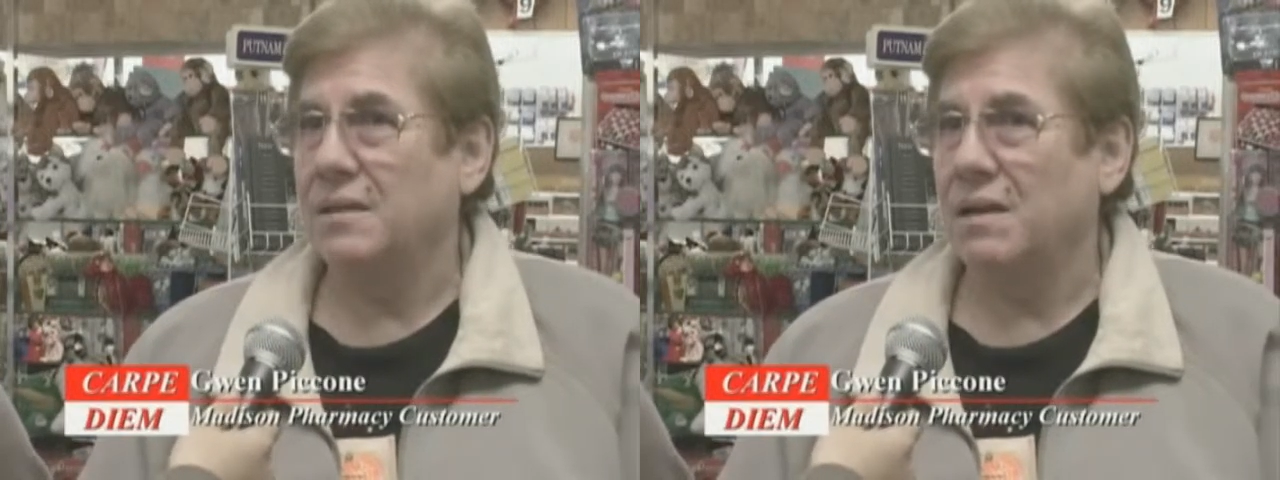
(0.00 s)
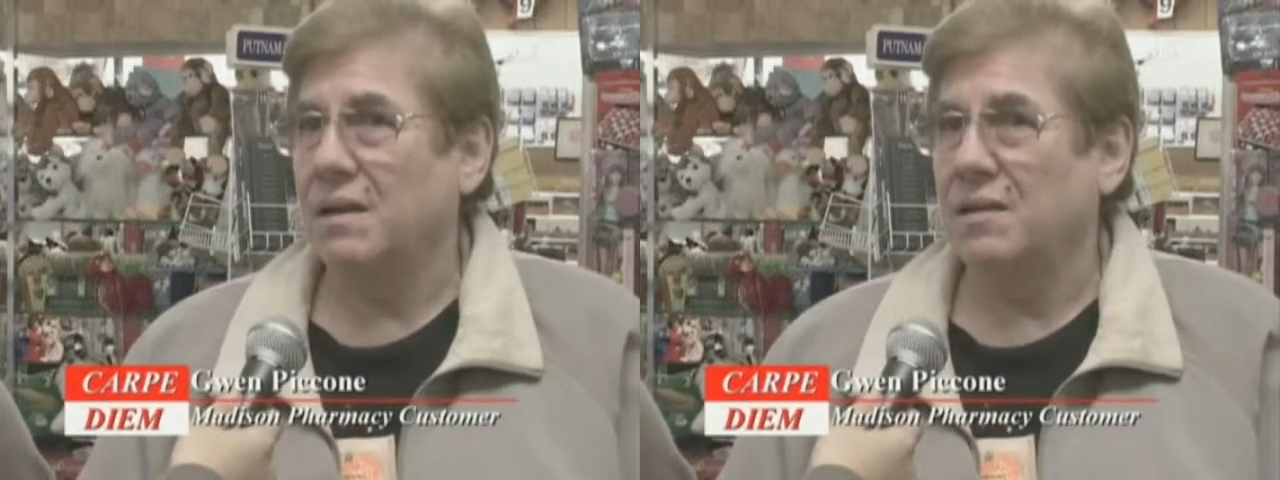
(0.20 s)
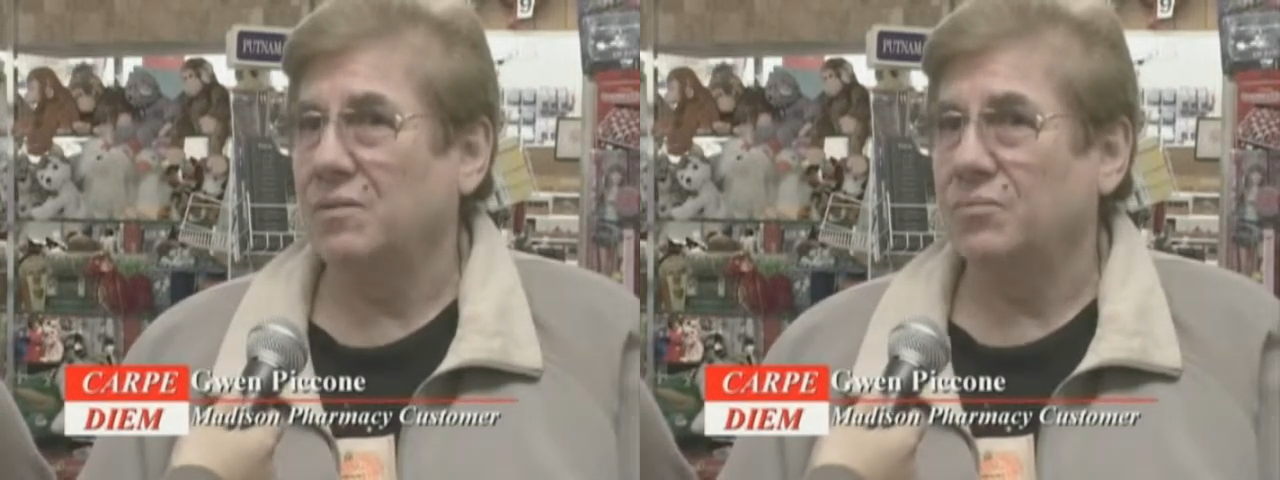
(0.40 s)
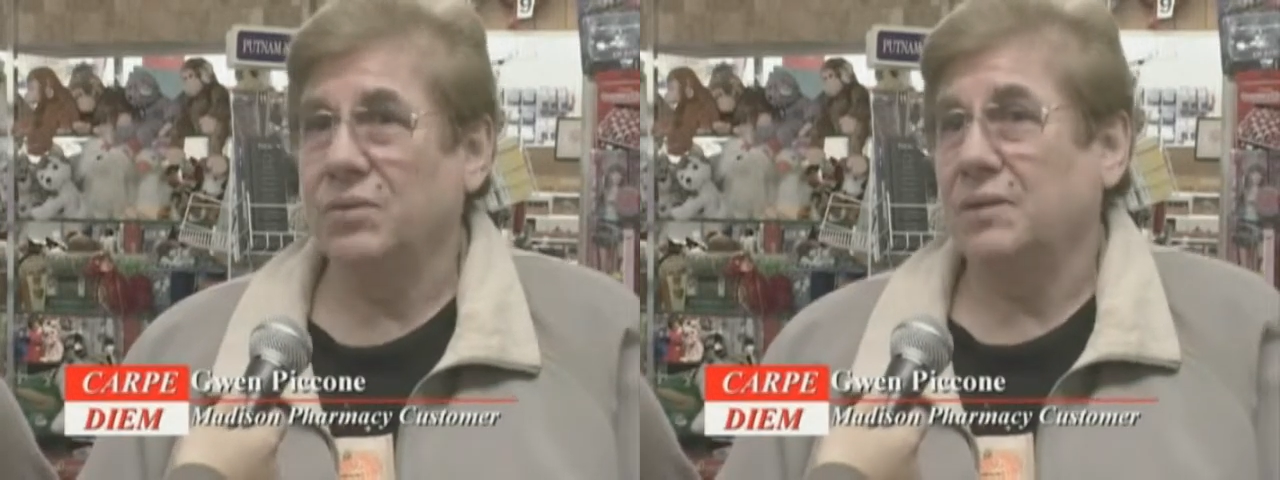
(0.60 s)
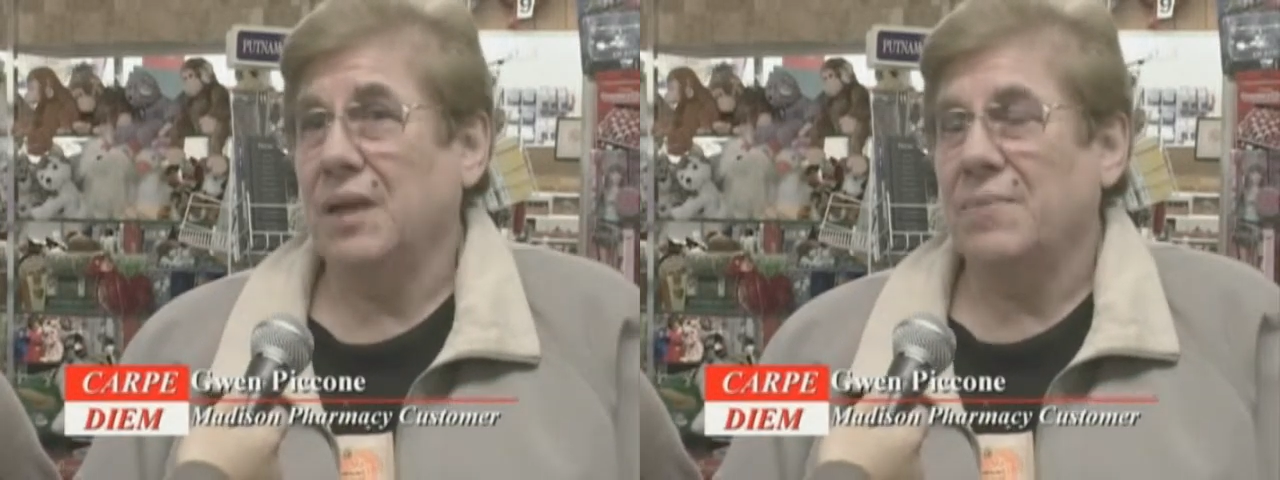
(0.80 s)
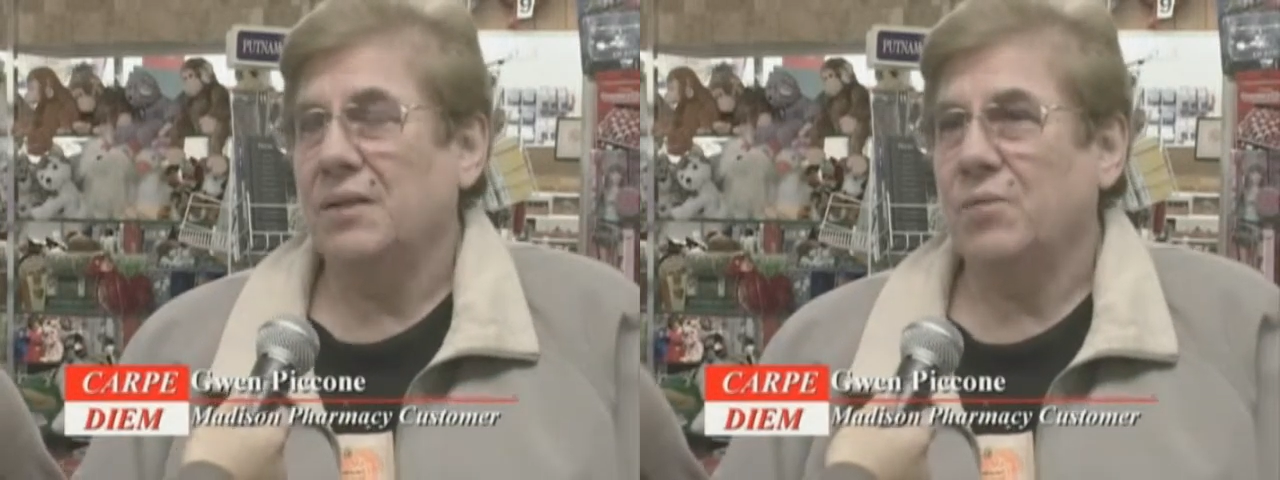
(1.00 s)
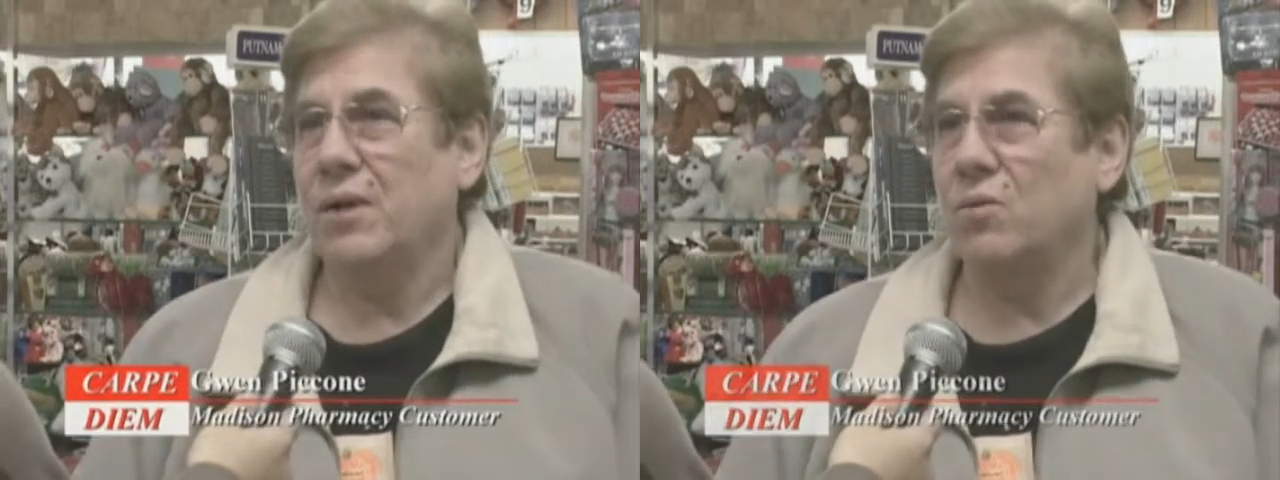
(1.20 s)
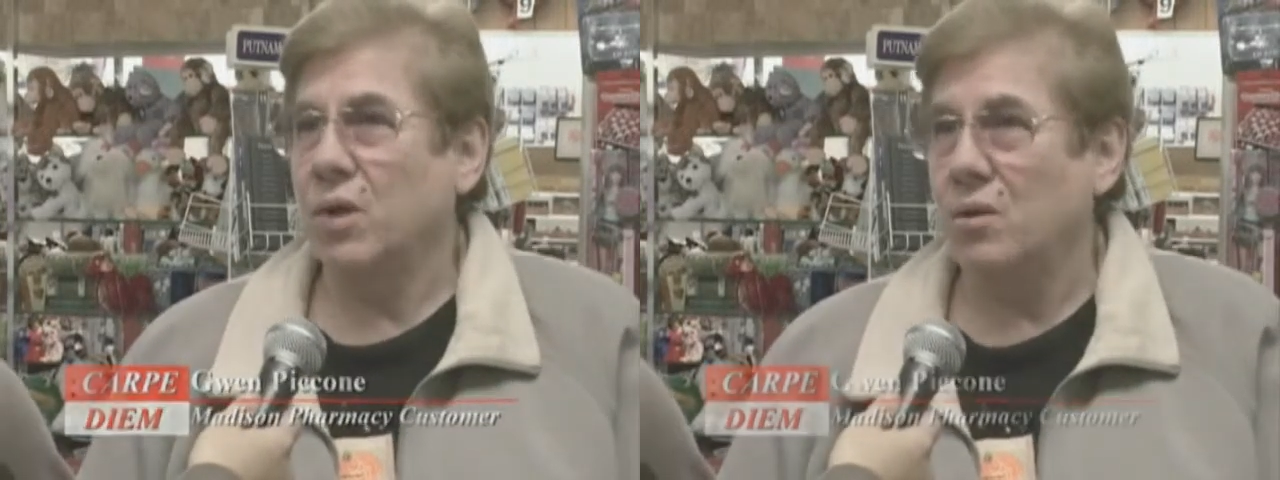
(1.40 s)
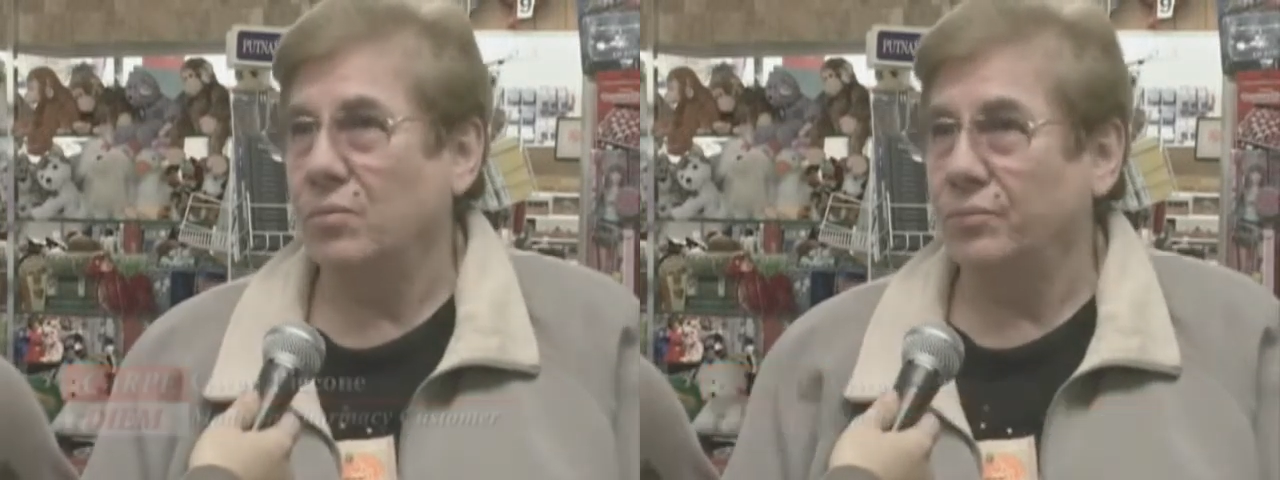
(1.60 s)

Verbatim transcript: uh, and that's why I don't go.